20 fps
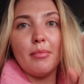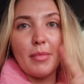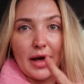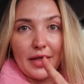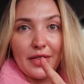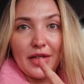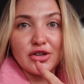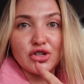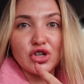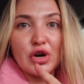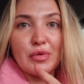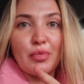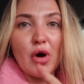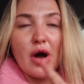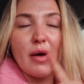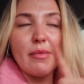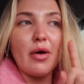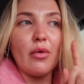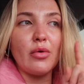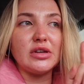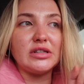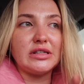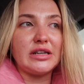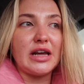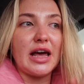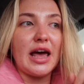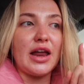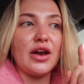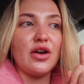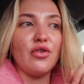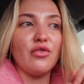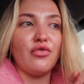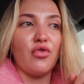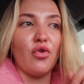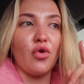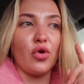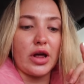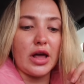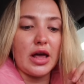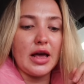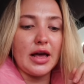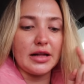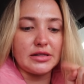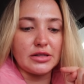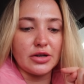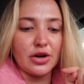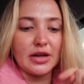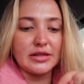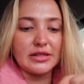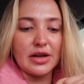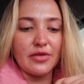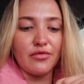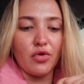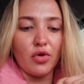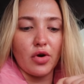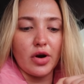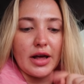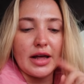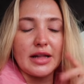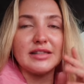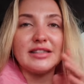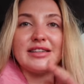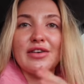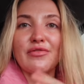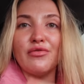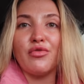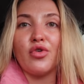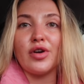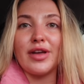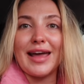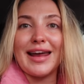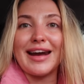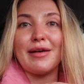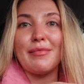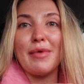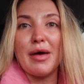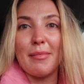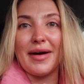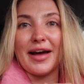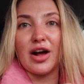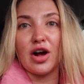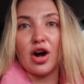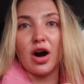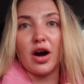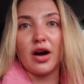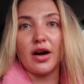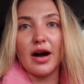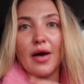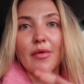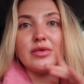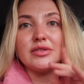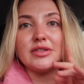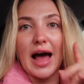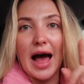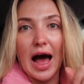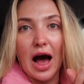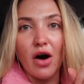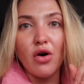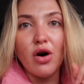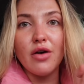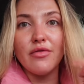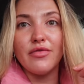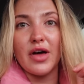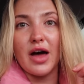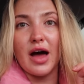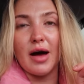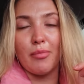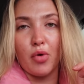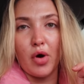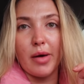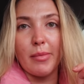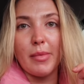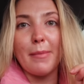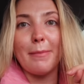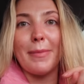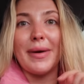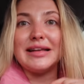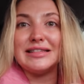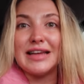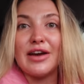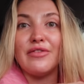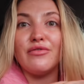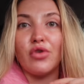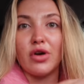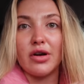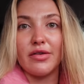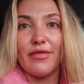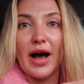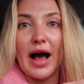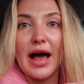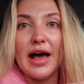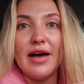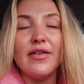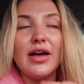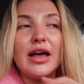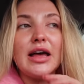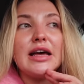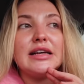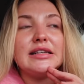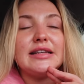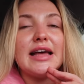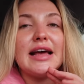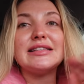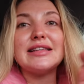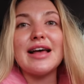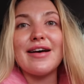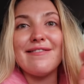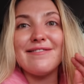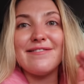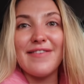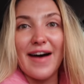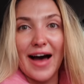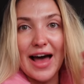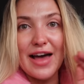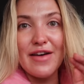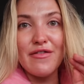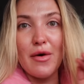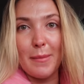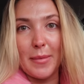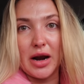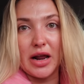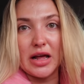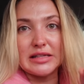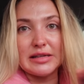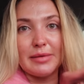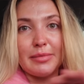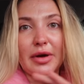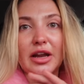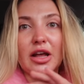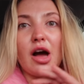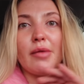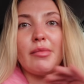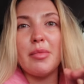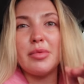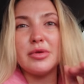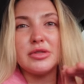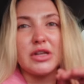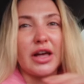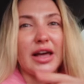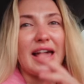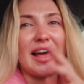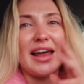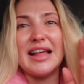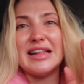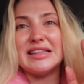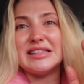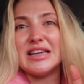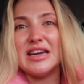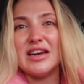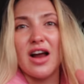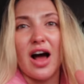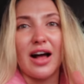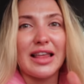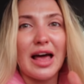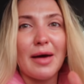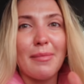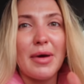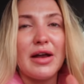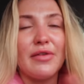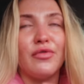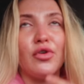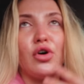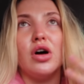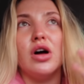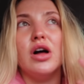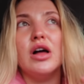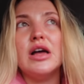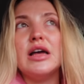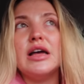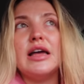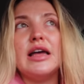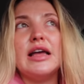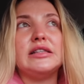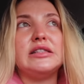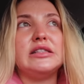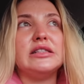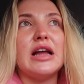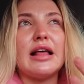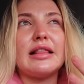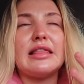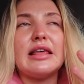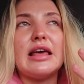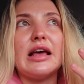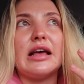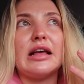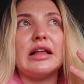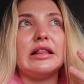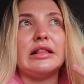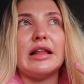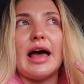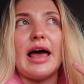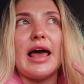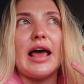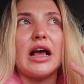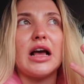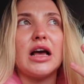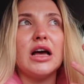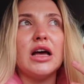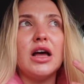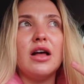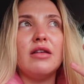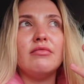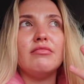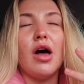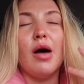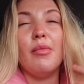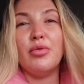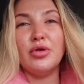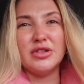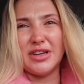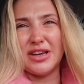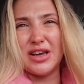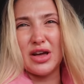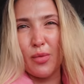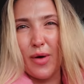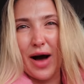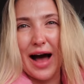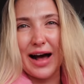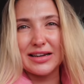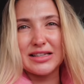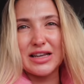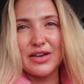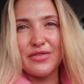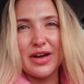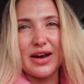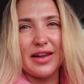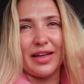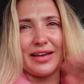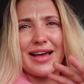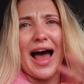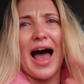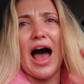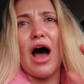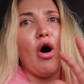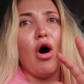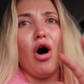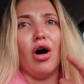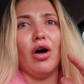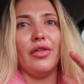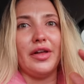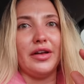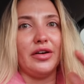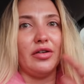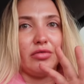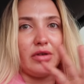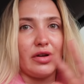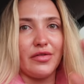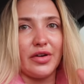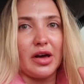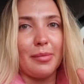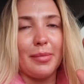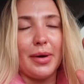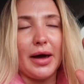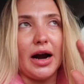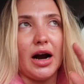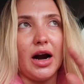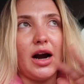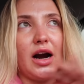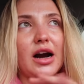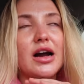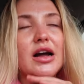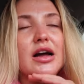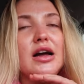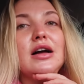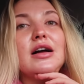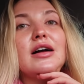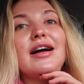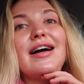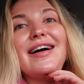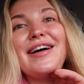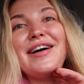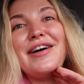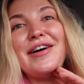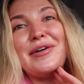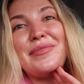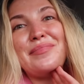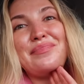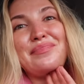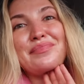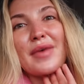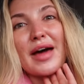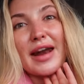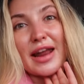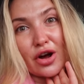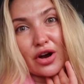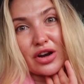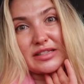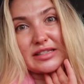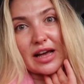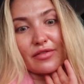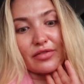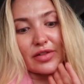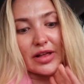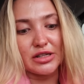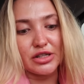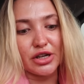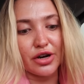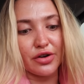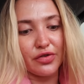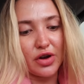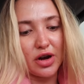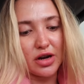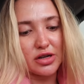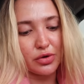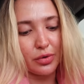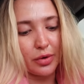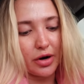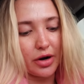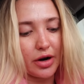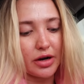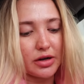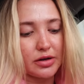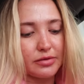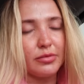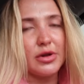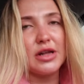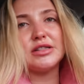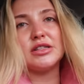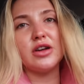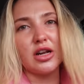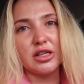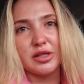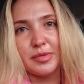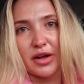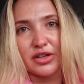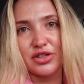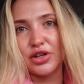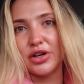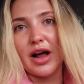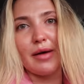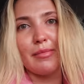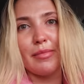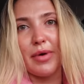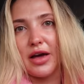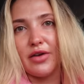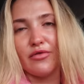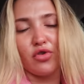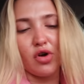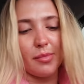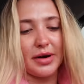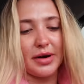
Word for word: My laser appointment was 10.40, it started at 10.40, it's 10.48 and I'm in my car. I was out of the appointment by 10.45, takes five minutes. I'm getting on my Brazilian, it's not that painful. It's nothing like a Brazilian wax even, like at all. They don't even compare. Um, and I go to Sub Laser if you guys are wondering. It's not sponsored, I'm paying for it